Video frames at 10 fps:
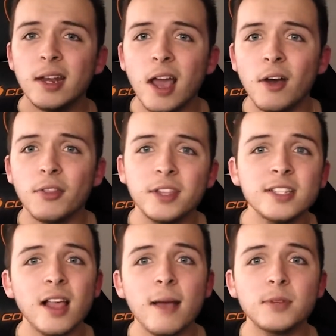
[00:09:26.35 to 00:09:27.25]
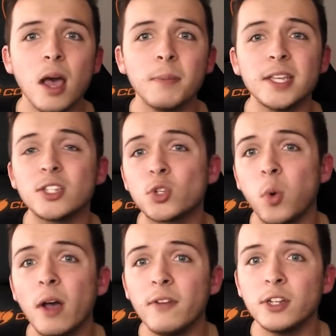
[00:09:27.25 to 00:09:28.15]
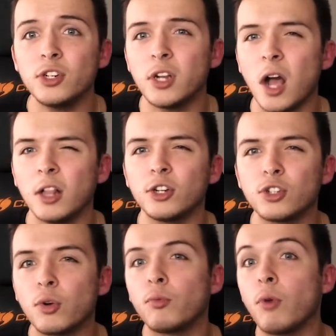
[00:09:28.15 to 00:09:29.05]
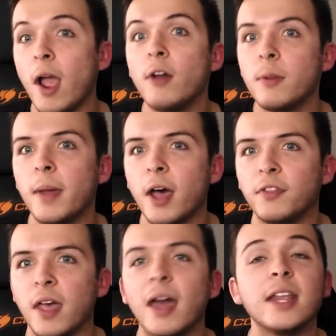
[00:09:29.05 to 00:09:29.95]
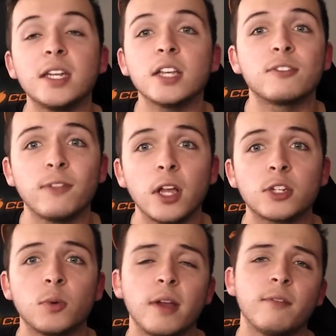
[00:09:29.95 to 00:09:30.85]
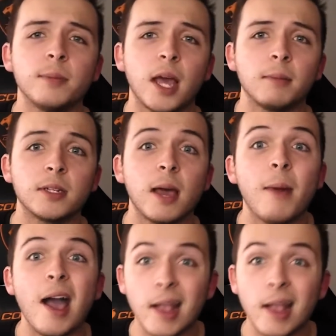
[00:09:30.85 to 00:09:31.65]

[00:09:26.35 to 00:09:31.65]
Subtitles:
Now, this laptop is $1,200, round about that. It does fluctuate from time to time.